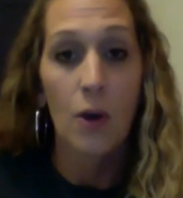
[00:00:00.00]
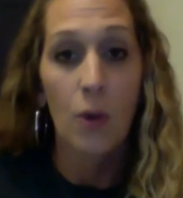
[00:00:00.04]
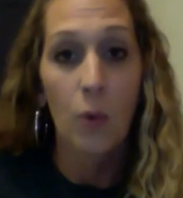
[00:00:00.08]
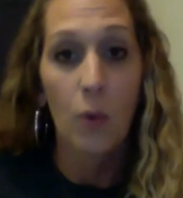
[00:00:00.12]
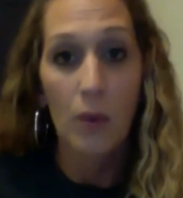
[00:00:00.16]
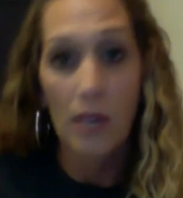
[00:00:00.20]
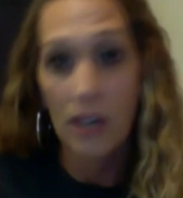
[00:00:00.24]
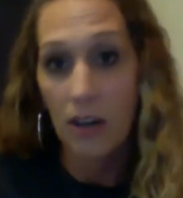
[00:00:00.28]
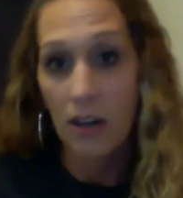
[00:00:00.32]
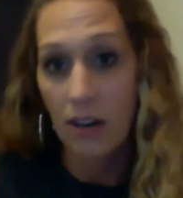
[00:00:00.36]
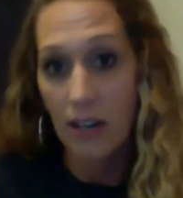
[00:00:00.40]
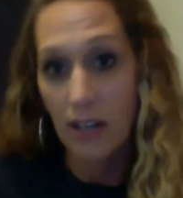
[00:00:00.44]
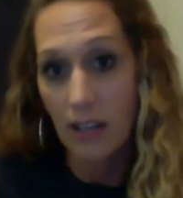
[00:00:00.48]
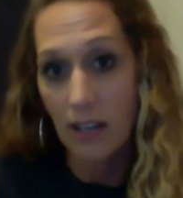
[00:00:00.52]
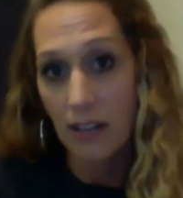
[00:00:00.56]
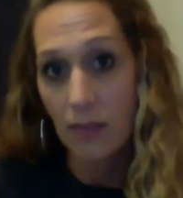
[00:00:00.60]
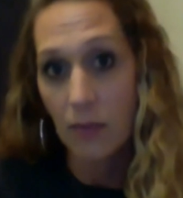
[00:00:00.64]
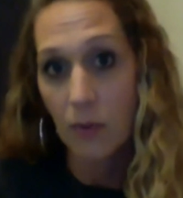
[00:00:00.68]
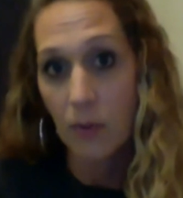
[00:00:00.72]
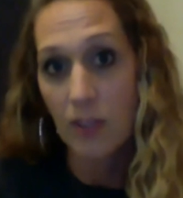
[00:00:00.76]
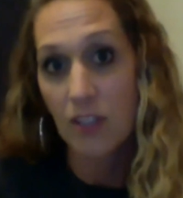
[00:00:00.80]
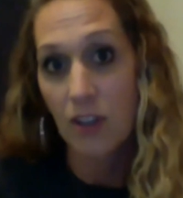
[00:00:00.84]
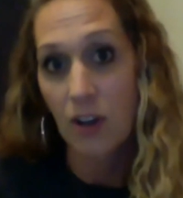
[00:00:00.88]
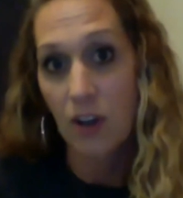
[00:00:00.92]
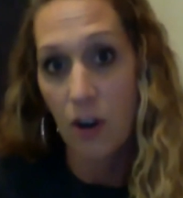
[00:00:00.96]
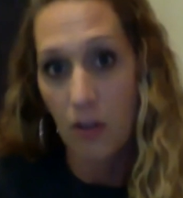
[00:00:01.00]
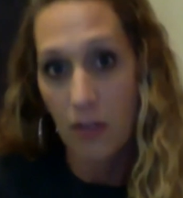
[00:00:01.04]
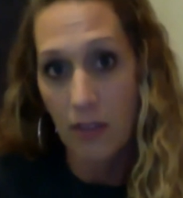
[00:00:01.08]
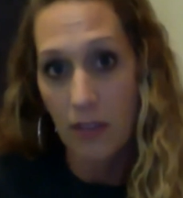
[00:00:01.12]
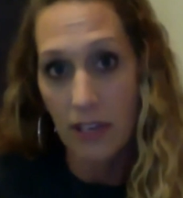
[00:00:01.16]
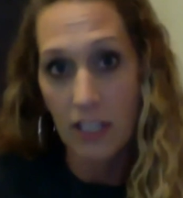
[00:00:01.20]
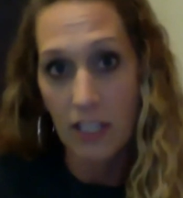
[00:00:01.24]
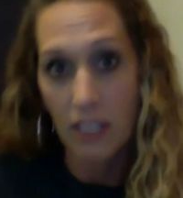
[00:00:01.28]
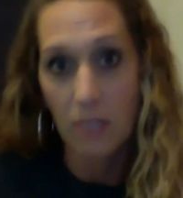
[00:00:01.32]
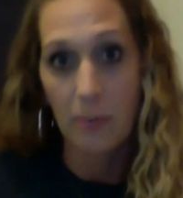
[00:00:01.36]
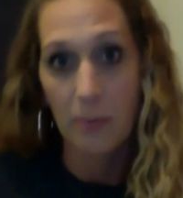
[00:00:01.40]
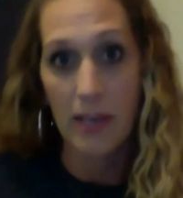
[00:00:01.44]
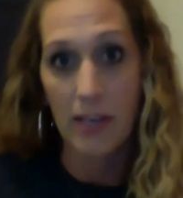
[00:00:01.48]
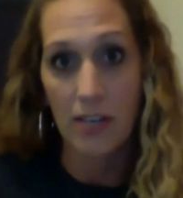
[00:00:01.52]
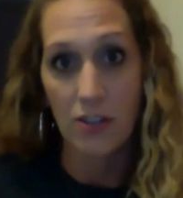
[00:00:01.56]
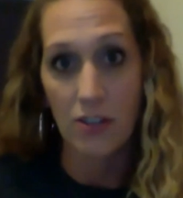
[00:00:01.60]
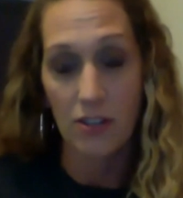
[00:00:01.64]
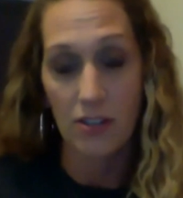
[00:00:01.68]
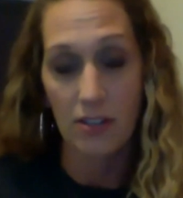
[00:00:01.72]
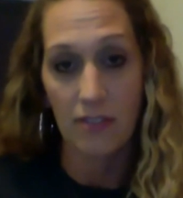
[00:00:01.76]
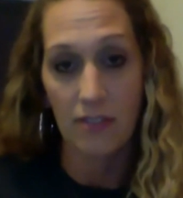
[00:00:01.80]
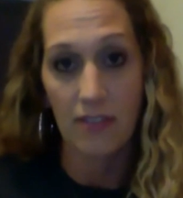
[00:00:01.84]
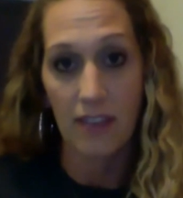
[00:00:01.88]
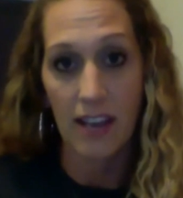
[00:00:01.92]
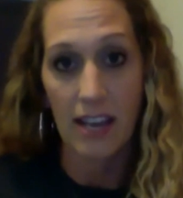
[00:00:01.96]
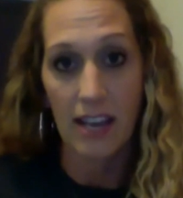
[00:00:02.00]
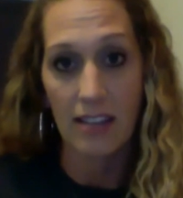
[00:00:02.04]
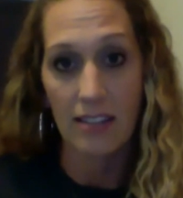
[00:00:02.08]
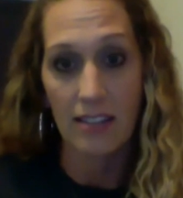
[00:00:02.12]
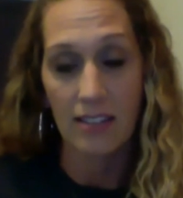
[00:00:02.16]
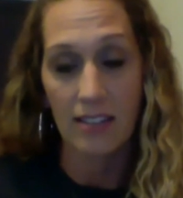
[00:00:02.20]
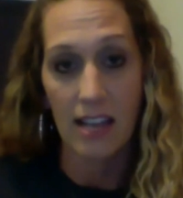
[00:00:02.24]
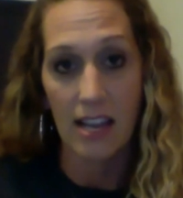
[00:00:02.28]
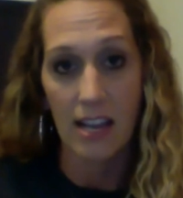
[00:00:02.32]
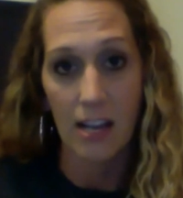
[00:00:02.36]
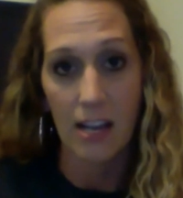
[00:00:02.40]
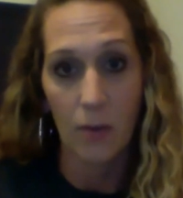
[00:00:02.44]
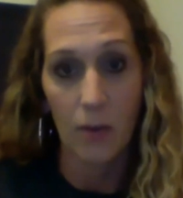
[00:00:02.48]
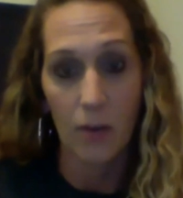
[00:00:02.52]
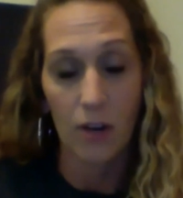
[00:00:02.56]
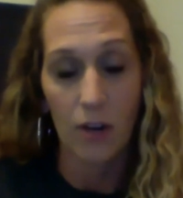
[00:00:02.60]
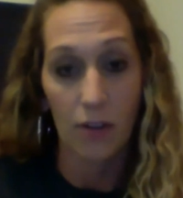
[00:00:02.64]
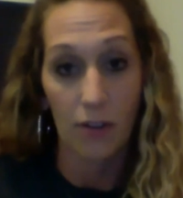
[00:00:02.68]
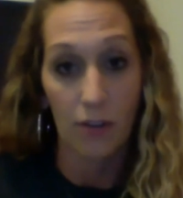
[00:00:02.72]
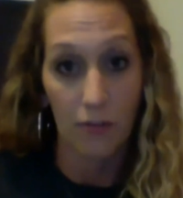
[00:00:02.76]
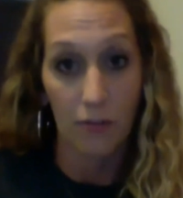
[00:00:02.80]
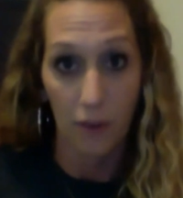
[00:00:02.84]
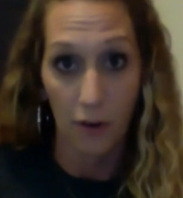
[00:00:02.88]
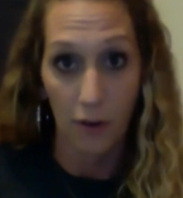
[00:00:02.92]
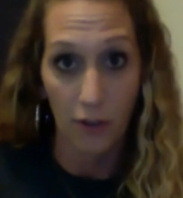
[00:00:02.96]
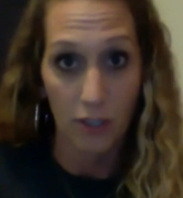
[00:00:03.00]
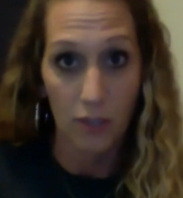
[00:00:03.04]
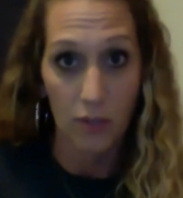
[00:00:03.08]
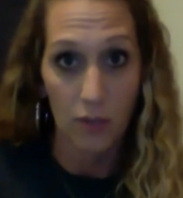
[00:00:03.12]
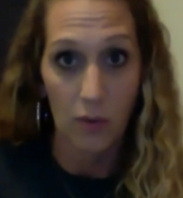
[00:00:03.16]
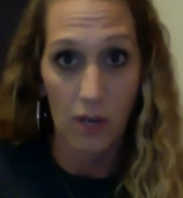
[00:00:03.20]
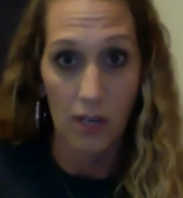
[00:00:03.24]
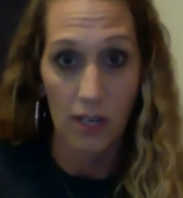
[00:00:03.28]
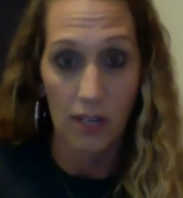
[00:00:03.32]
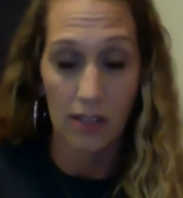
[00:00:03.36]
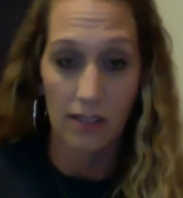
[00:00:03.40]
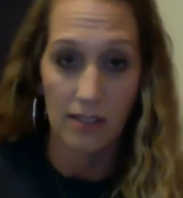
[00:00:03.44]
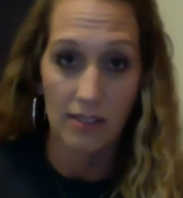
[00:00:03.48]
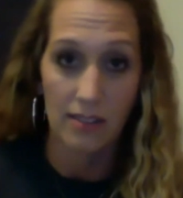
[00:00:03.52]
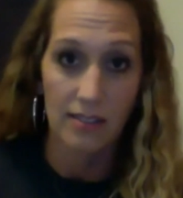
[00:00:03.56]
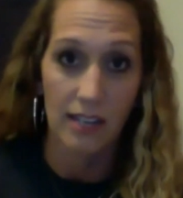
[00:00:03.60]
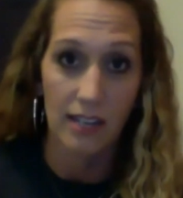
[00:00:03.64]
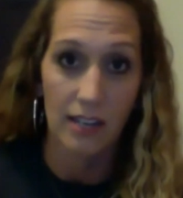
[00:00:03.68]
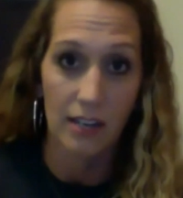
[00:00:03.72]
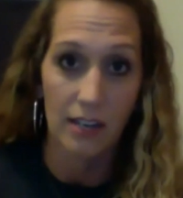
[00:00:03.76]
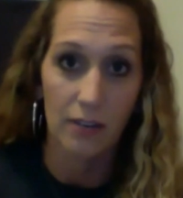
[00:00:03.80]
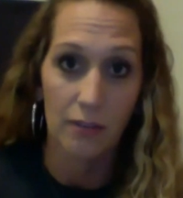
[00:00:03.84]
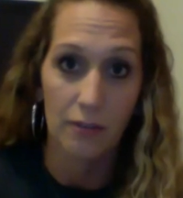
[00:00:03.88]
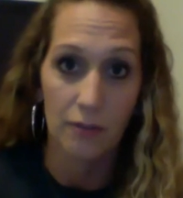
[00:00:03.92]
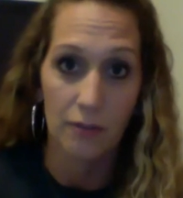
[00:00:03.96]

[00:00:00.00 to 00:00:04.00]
We are in what's called the expansion phase, and we are the first one in the state of